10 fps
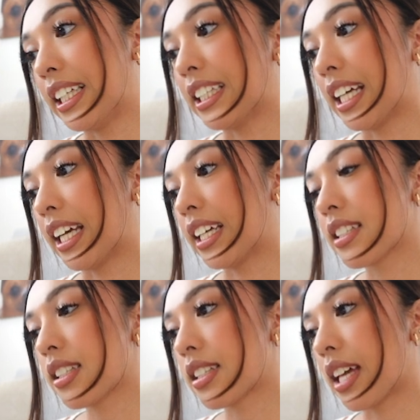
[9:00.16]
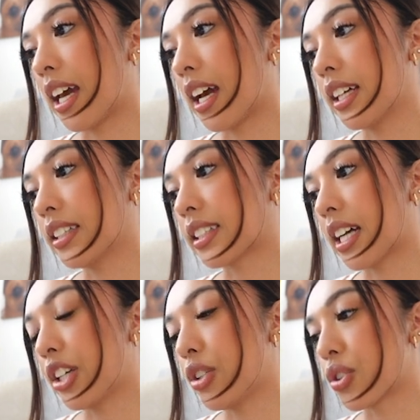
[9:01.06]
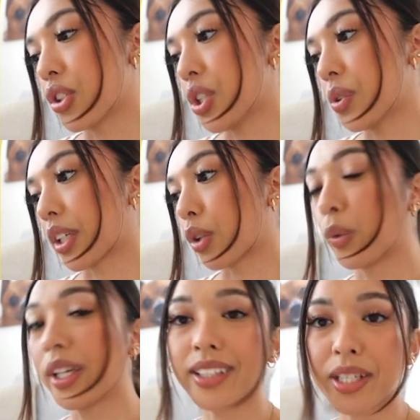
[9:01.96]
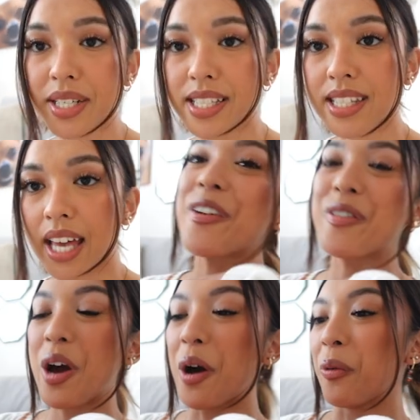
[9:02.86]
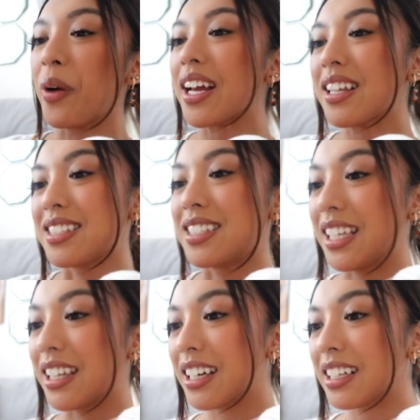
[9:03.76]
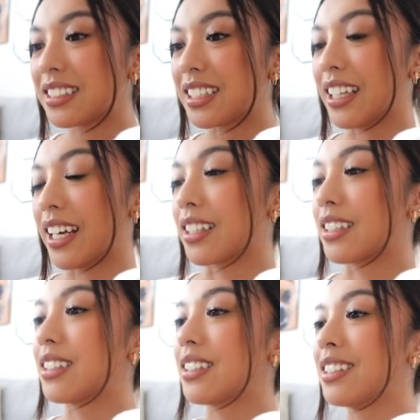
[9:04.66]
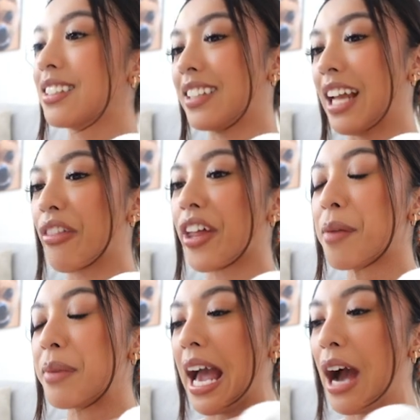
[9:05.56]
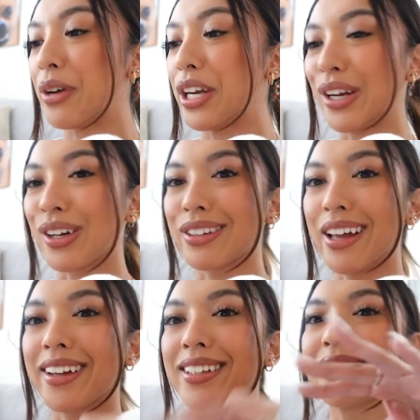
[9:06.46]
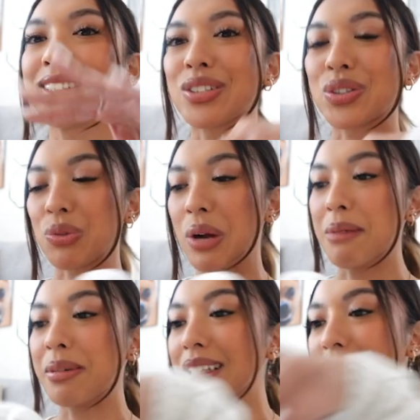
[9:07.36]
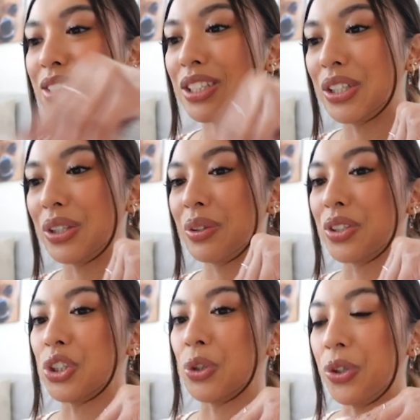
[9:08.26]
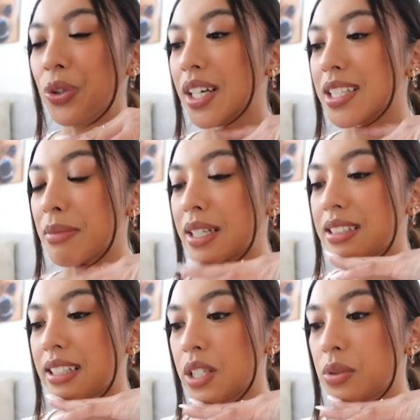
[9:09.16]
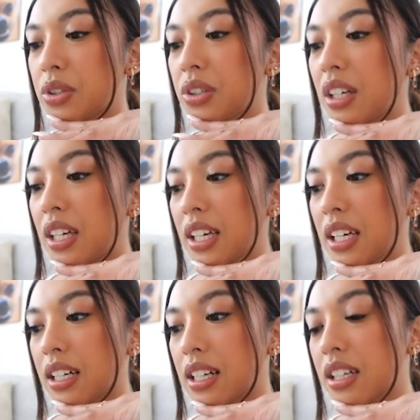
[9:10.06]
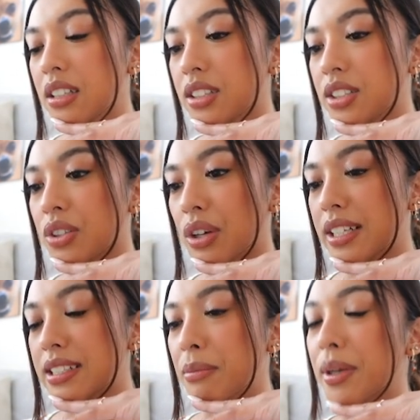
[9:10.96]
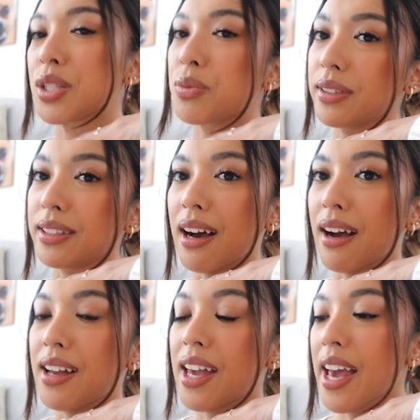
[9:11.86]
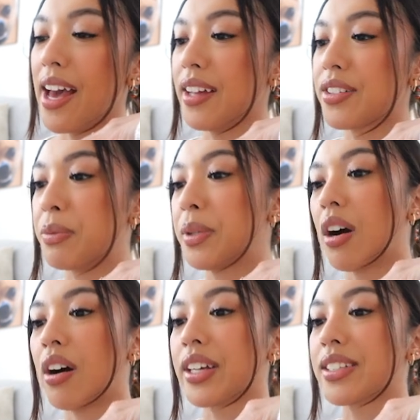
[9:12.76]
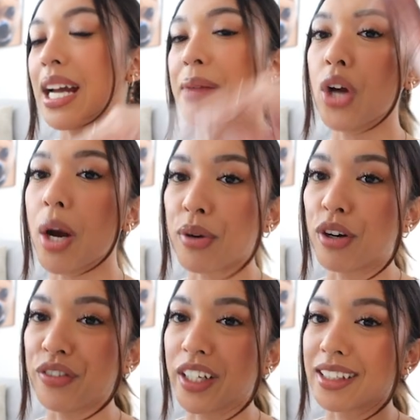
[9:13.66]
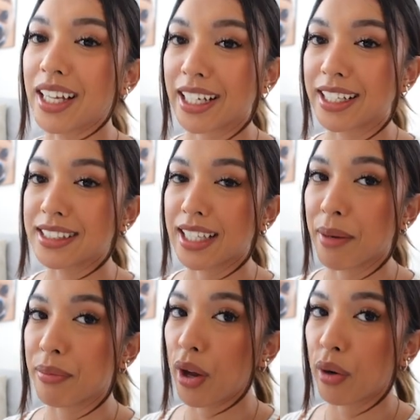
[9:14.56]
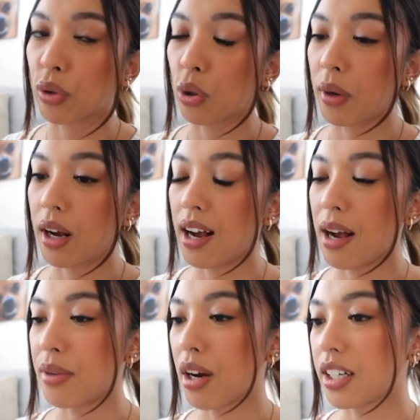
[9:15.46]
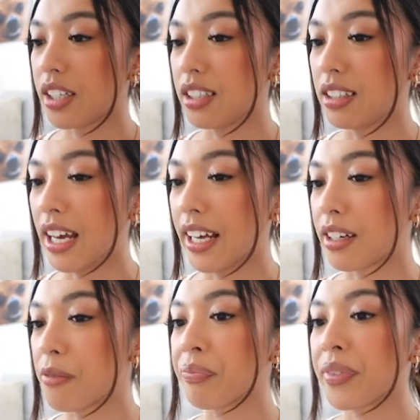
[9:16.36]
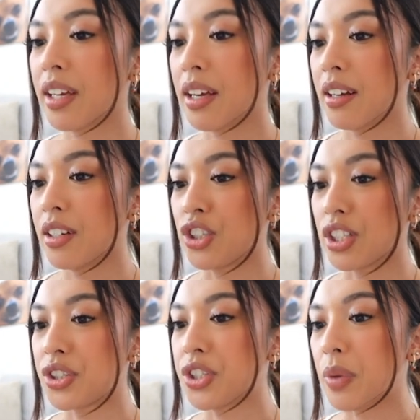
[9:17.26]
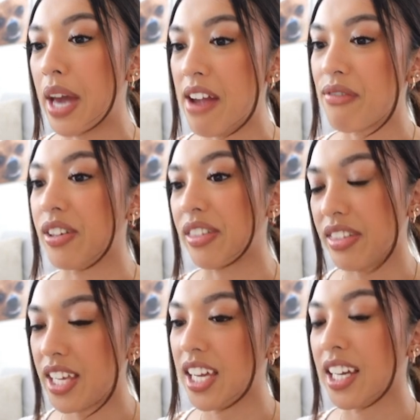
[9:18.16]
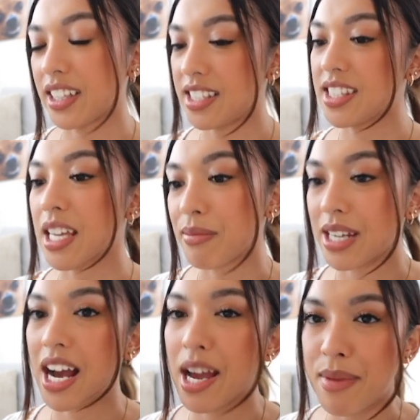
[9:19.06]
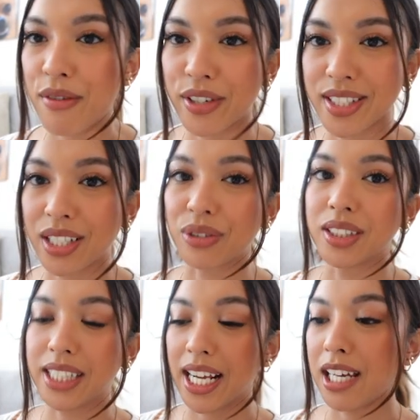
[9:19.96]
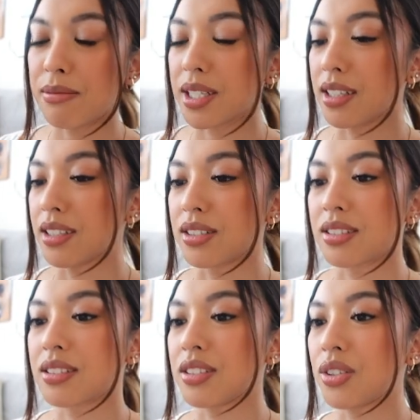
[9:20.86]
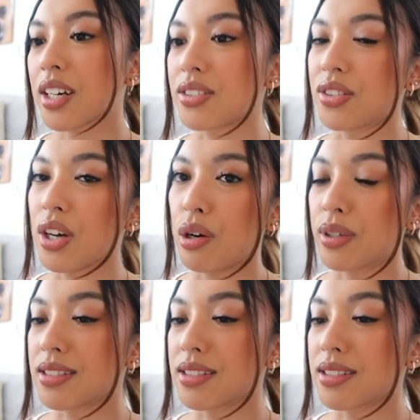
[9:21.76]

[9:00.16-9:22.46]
days, and I usually do like a weekly reset. No, when I see this and like now that I'm out here like describing this to you and showing you guys my schedule, it kind of looks crazy, but it's really not. And to be honest, I'm not perfect. Like I said, I'm not a robot. I'm not gonna like just do everything at the same time every single day because you guys know